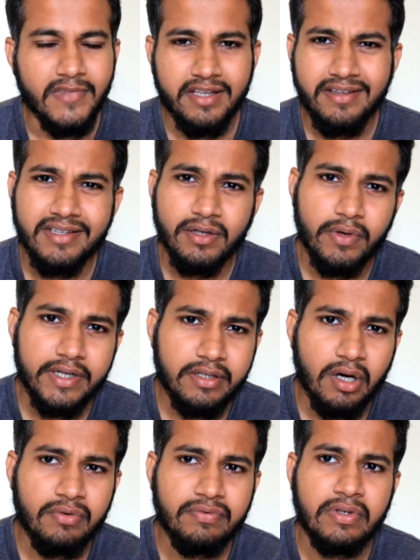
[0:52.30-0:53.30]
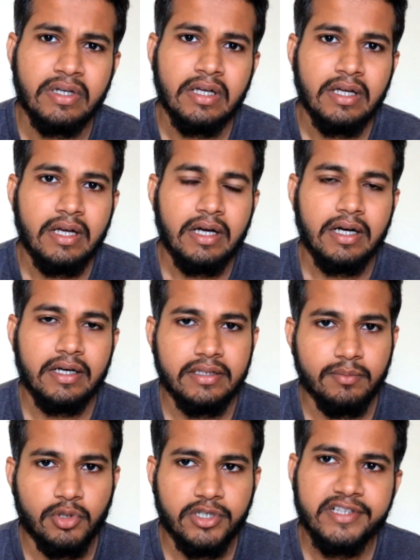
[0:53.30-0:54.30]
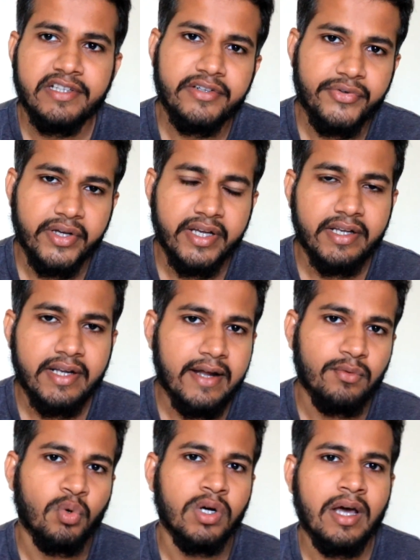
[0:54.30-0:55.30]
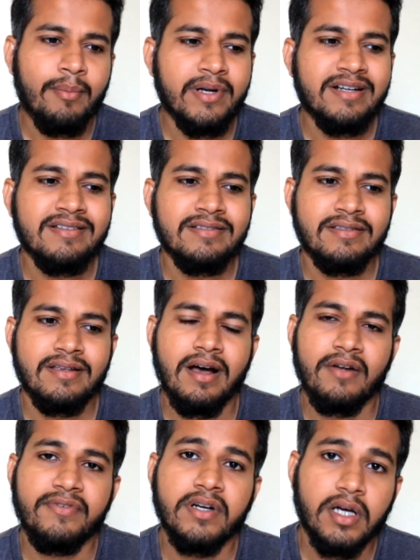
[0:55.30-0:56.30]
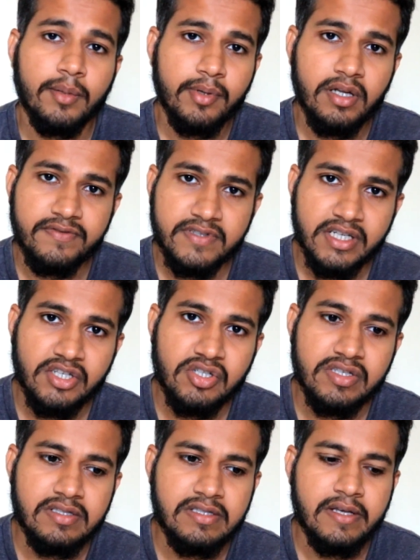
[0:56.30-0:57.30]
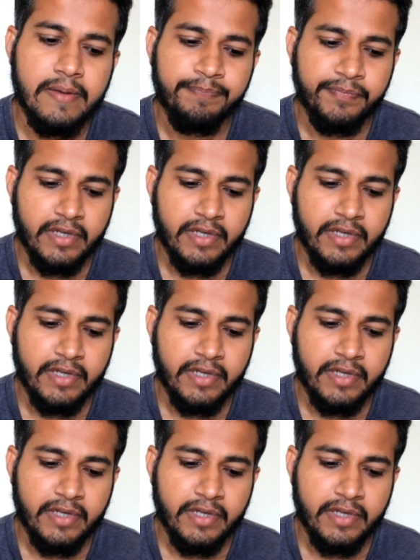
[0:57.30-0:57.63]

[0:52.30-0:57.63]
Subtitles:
Then they went off, they boarded the train, and what happened is, after a couple of stations,